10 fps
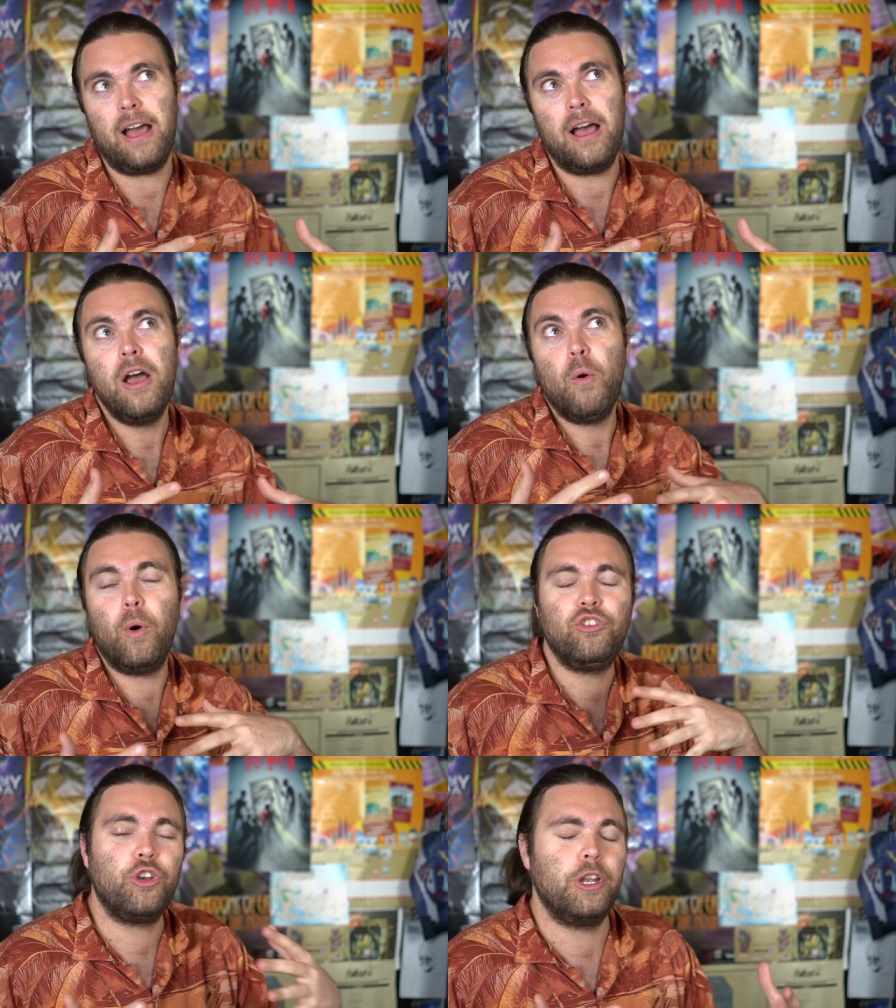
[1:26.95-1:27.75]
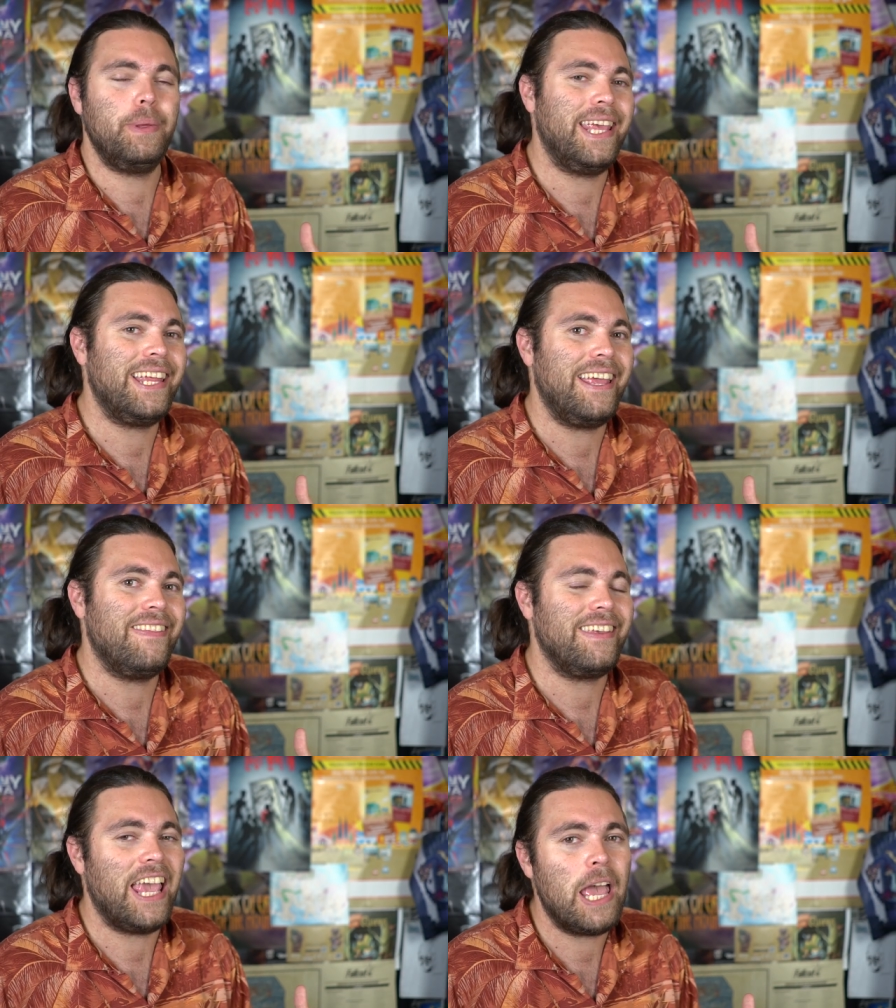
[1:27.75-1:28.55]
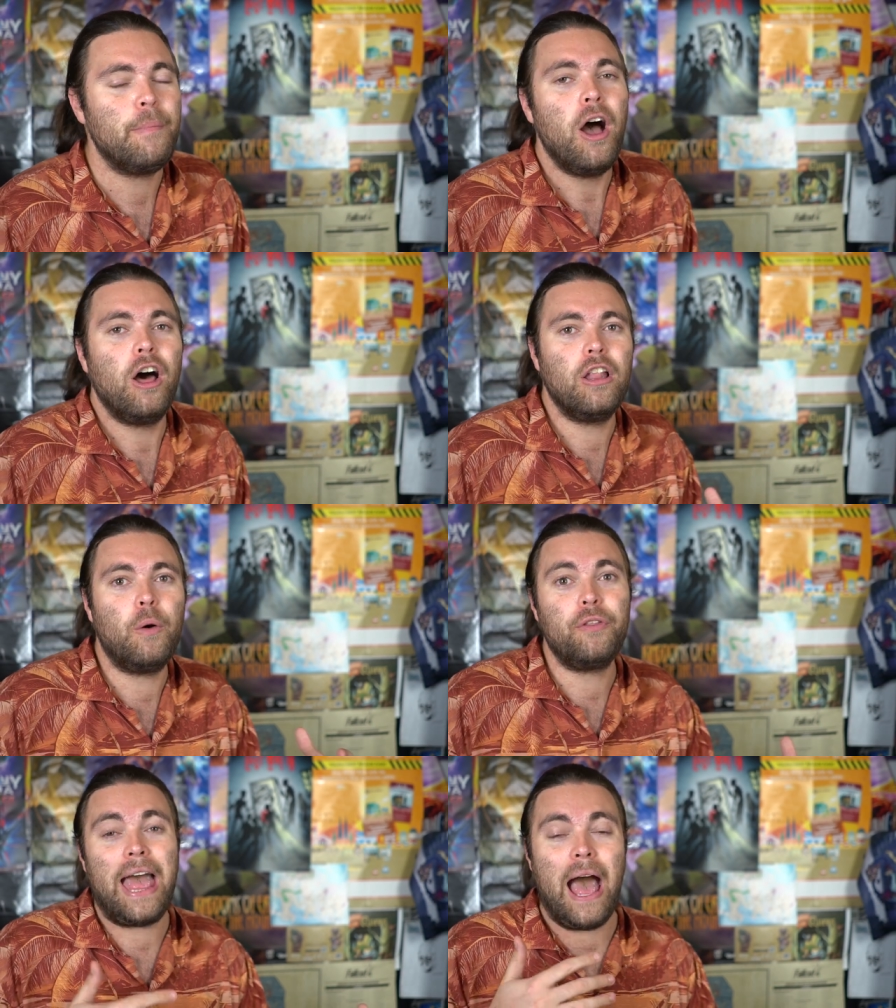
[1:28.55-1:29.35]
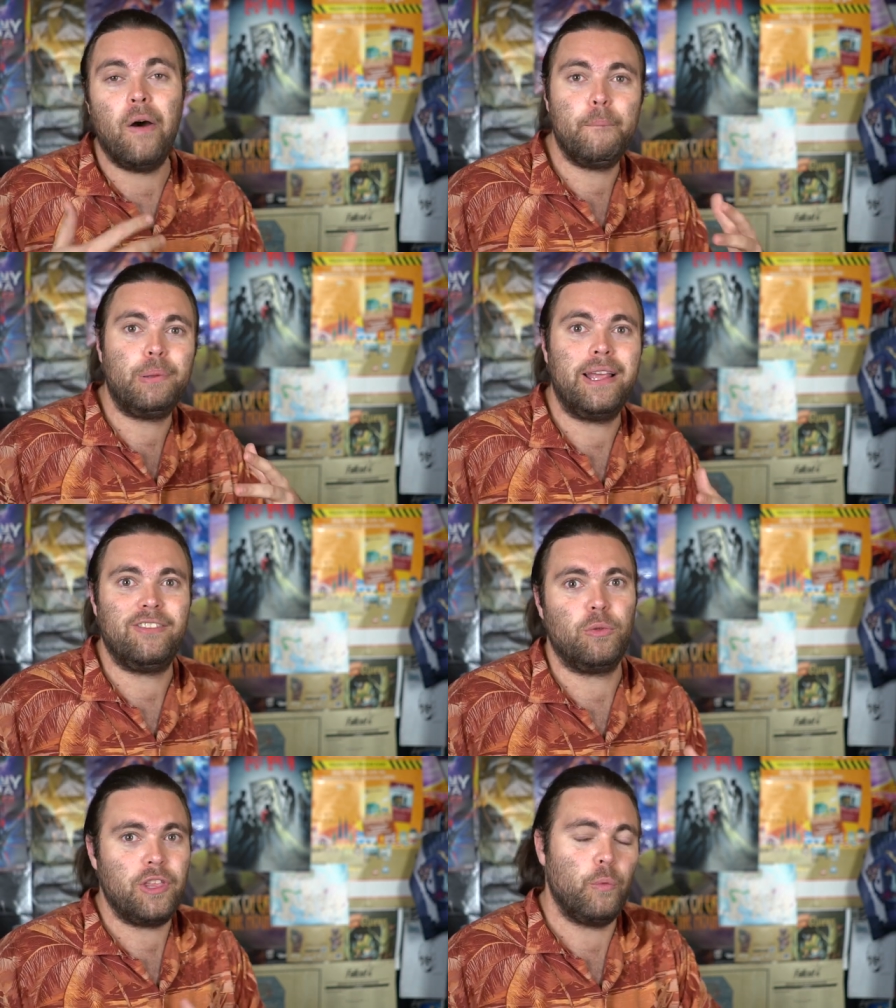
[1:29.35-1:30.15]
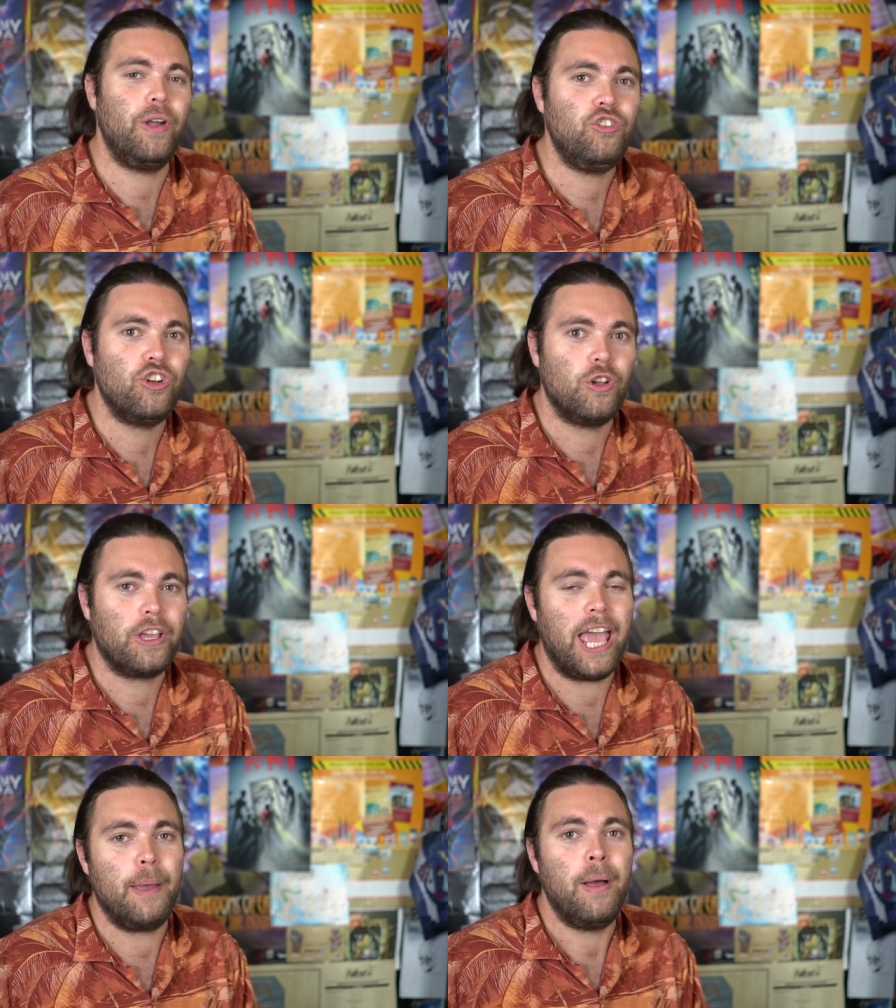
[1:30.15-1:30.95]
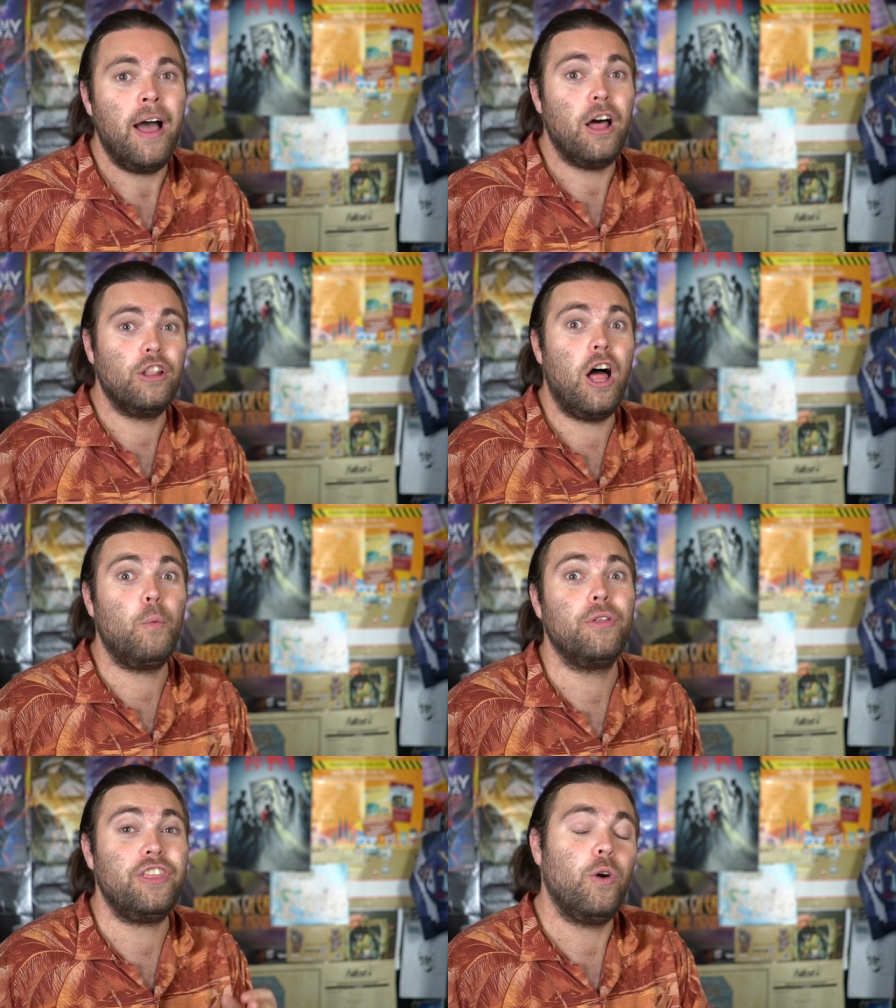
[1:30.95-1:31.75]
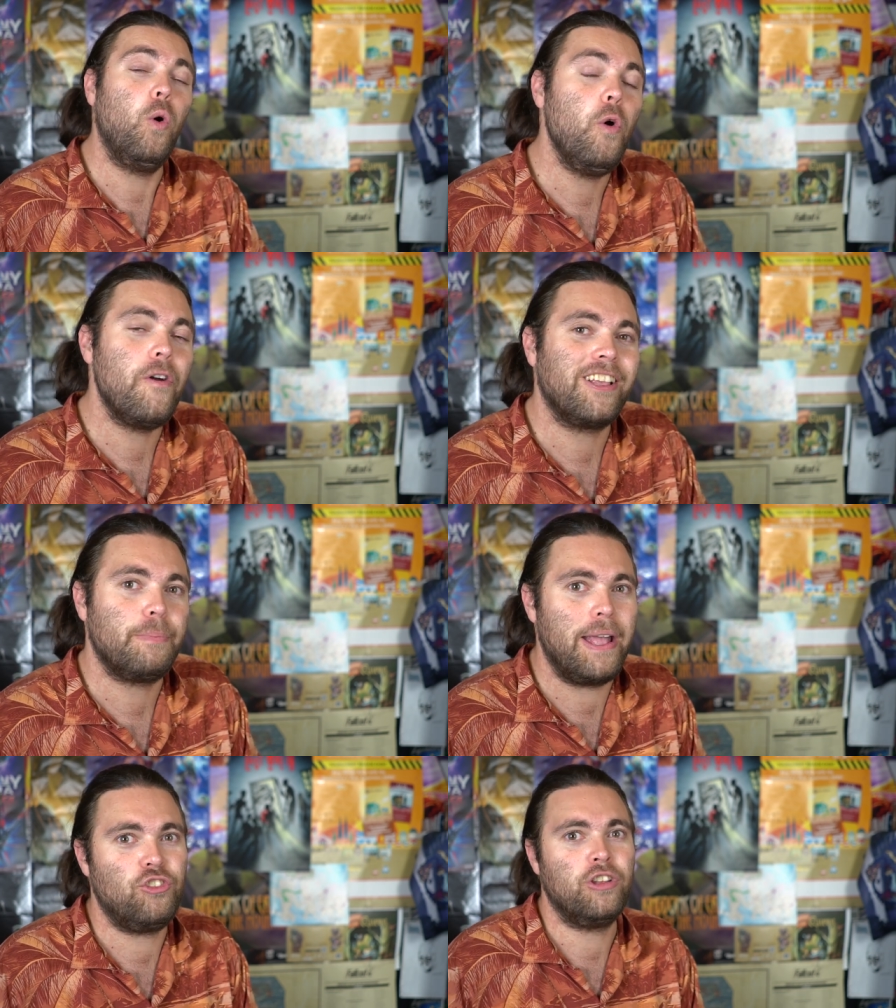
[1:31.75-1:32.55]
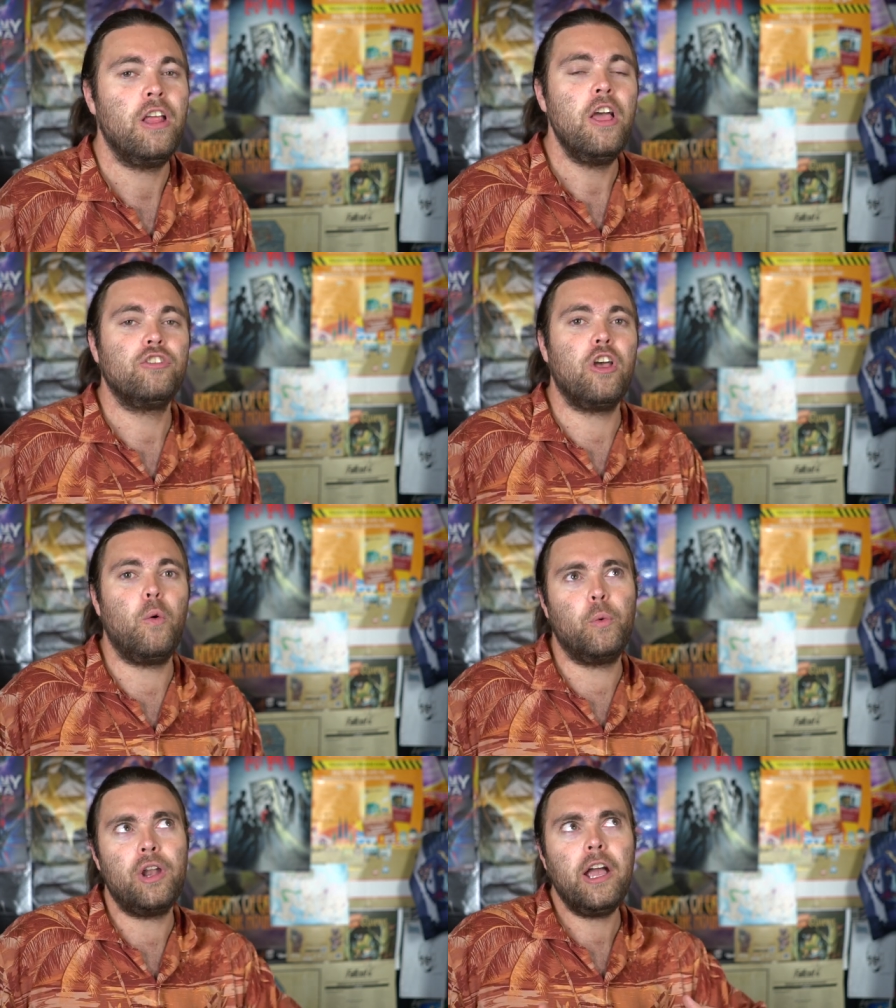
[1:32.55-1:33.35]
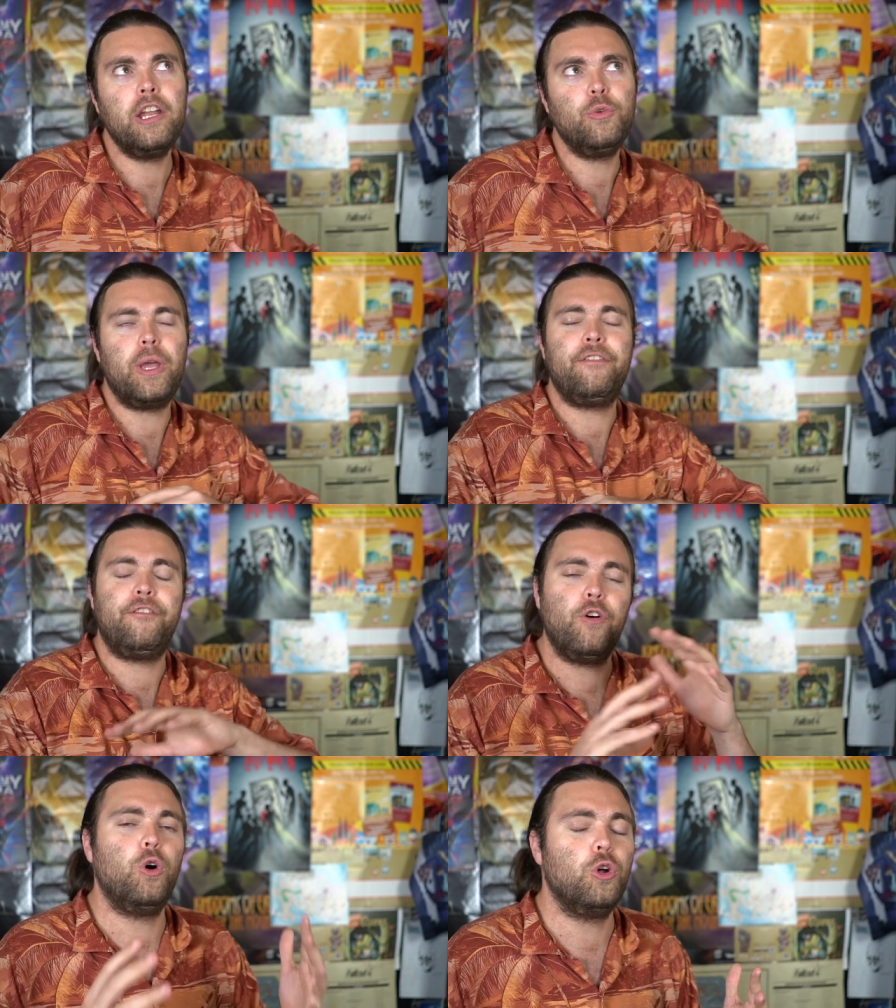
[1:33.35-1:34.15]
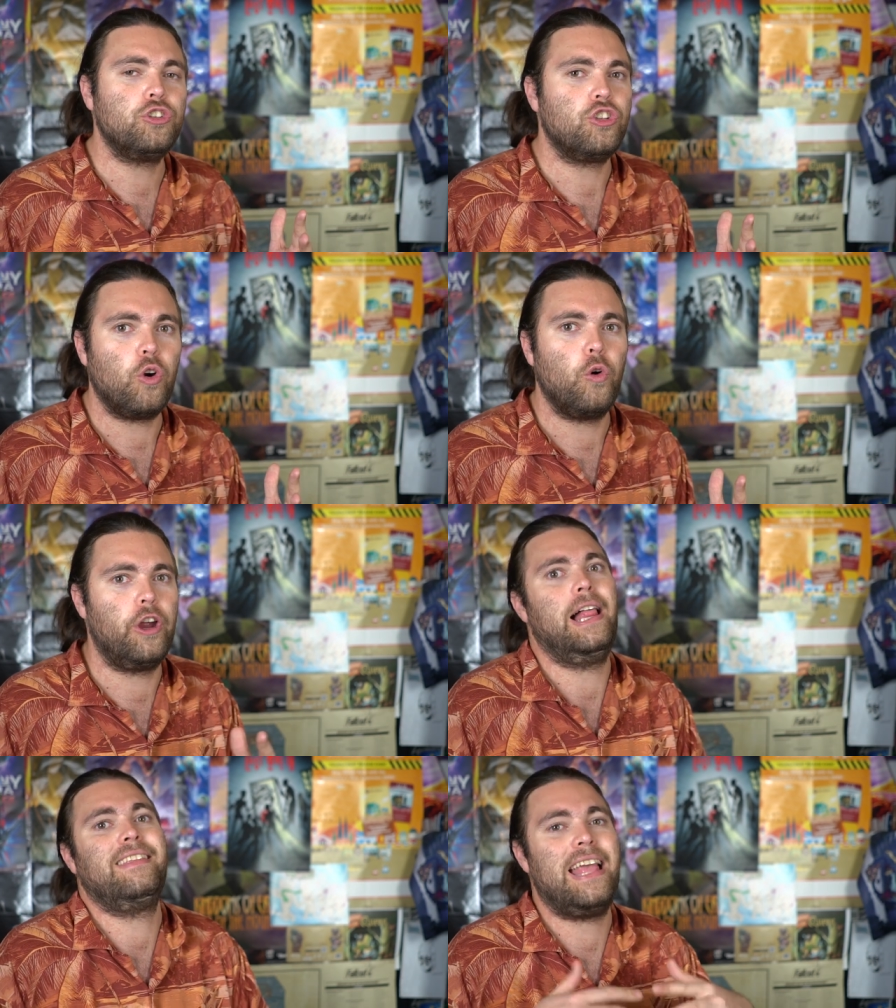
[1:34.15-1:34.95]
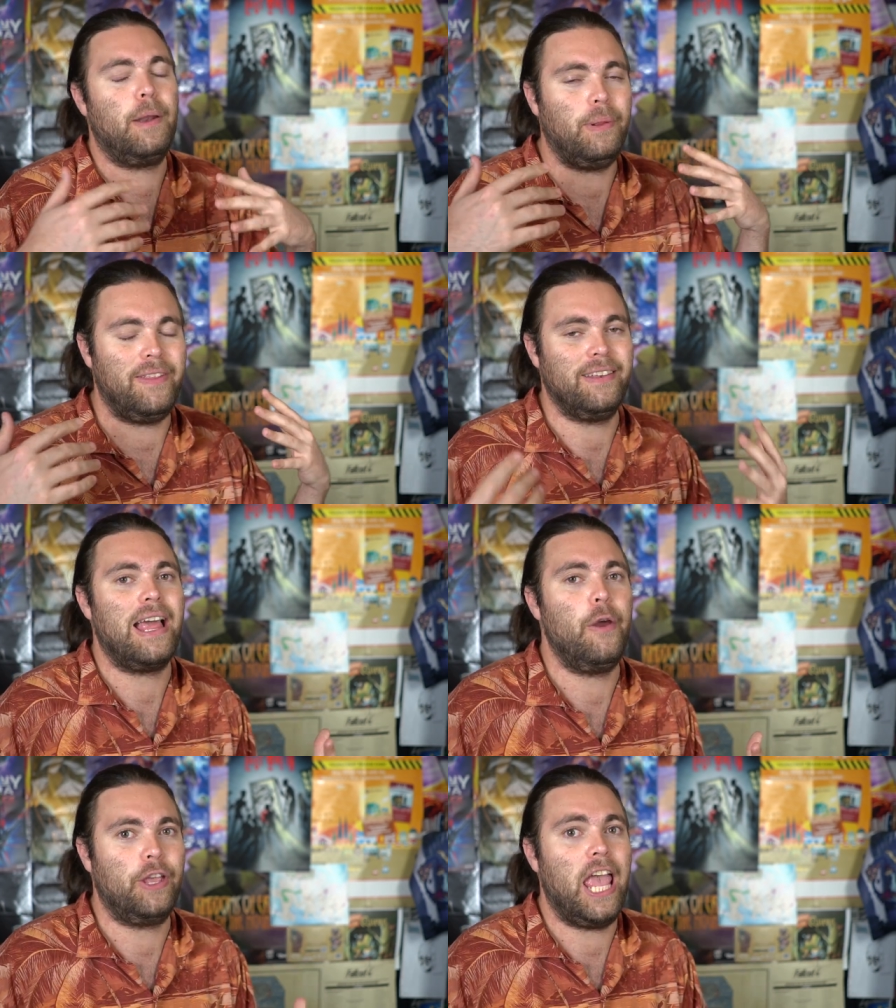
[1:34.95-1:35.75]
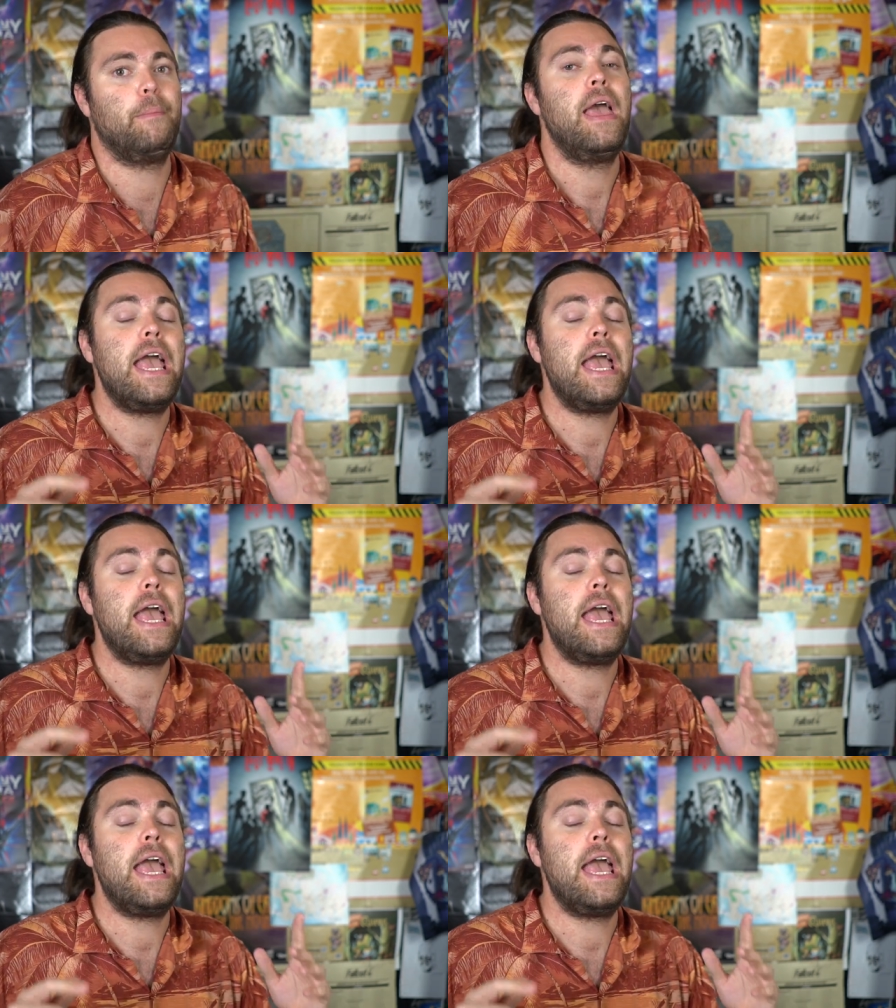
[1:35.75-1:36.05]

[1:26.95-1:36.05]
uh, what you're going to be getting in the game, along with how it plays with the original game, along with the horror expansion. So we're not going to do a full tutorial as to how to play the entire game.